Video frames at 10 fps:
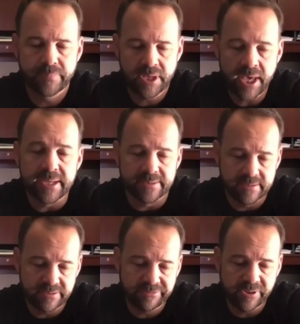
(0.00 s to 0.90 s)
Yes,
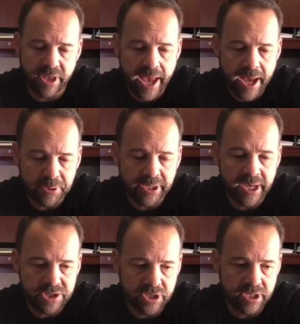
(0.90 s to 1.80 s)
for the
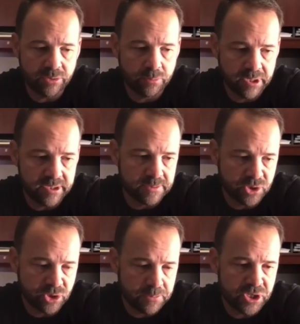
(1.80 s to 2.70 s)
application, it would be a
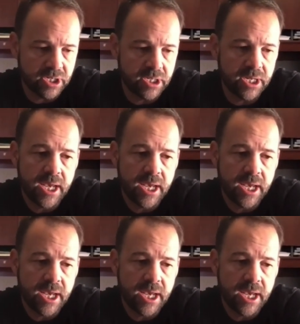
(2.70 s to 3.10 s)
subscription.